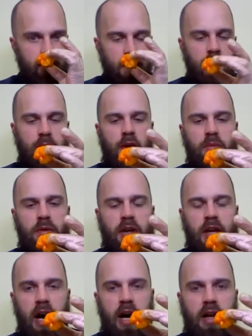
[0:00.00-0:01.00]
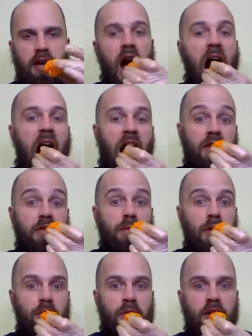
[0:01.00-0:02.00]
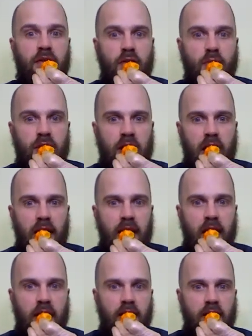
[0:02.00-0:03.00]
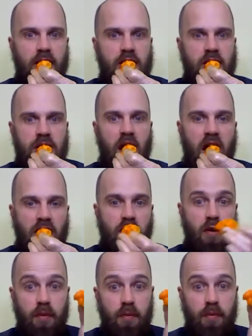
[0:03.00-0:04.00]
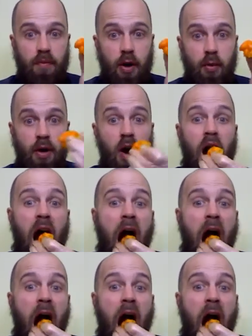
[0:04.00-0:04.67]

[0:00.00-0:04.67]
It smells pretty hot and smells pretty fruity and delicious. So, here we go.